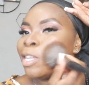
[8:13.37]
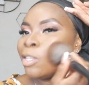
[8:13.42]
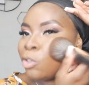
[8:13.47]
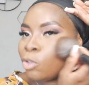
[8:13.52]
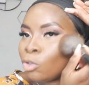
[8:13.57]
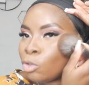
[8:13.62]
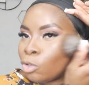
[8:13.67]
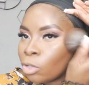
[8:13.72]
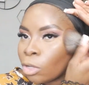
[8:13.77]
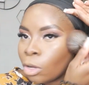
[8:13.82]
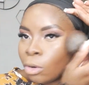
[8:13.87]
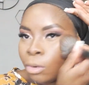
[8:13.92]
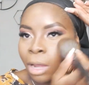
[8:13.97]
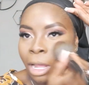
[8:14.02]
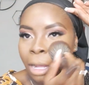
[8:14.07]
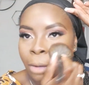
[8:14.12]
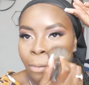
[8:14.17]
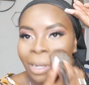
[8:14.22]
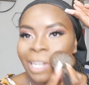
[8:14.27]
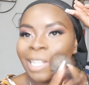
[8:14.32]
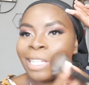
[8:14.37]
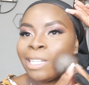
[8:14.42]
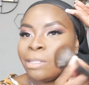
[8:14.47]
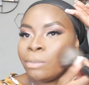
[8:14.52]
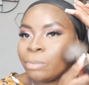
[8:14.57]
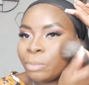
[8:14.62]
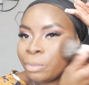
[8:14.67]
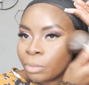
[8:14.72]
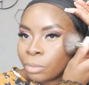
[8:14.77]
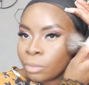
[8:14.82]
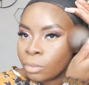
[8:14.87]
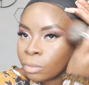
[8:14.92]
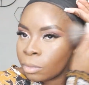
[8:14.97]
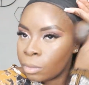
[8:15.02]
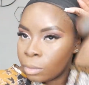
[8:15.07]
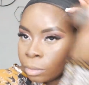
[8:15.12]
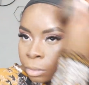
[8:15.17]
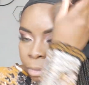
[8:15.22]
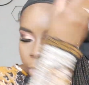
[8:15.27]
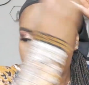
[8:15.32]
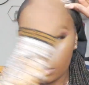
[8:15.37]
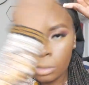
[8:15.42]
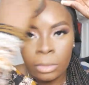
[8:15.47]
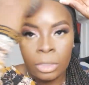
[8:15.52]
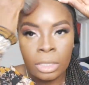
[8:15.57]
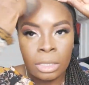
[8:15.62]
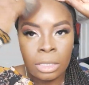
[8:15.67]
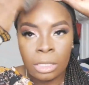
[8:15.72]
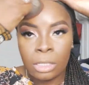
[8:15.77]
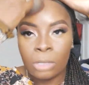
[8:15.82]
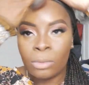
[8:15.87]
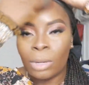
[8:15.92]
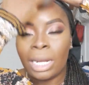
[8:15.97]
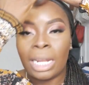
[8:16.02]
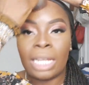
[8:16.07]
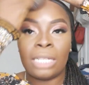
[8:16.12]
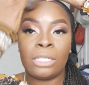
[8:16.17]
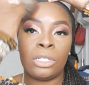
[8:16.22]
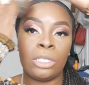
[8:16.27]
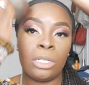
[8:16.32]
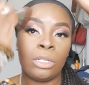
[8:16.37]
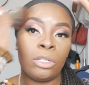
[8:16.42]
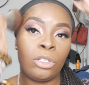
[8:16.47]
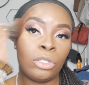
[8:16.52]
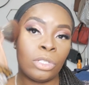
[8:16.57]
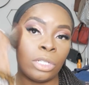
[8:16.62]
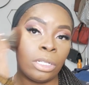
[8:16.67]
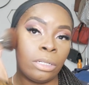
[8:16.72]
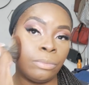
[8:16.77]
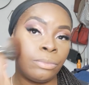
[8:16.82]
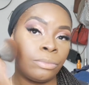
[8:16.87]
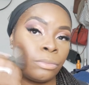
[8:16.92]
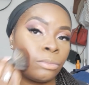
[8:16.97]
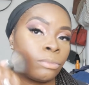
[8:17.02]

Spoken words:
It's so lightweight. This is why I like to use it.